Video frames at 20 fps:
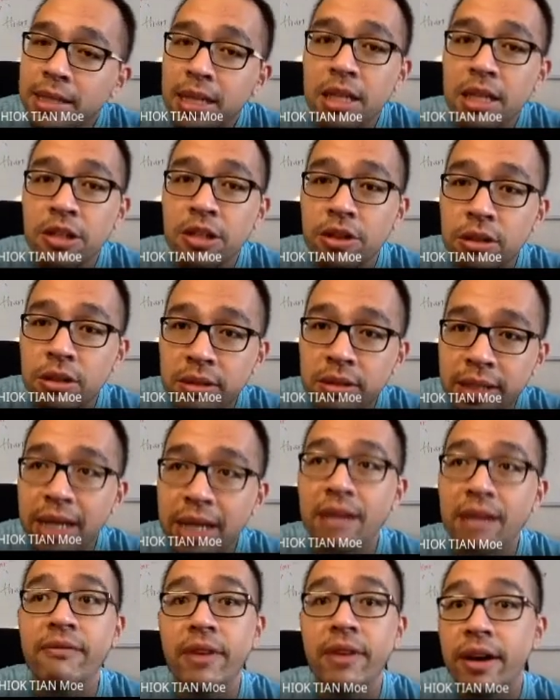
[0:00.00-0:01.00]
is going to take a
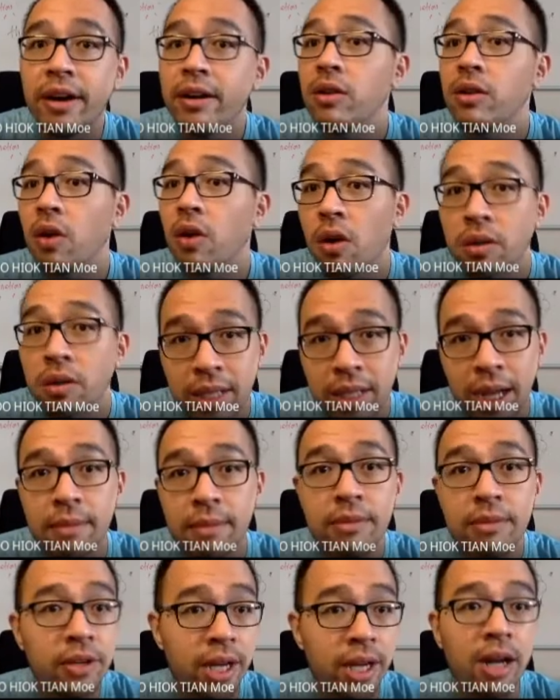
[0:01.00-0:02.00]
very long time
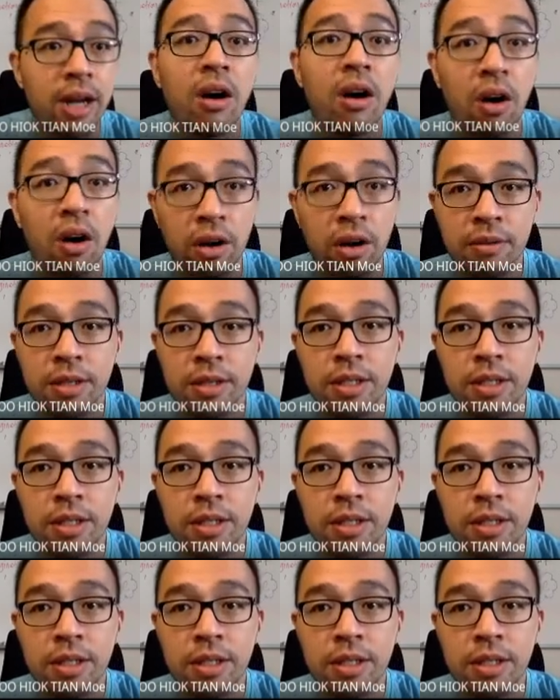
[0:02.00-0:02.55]
to get hot.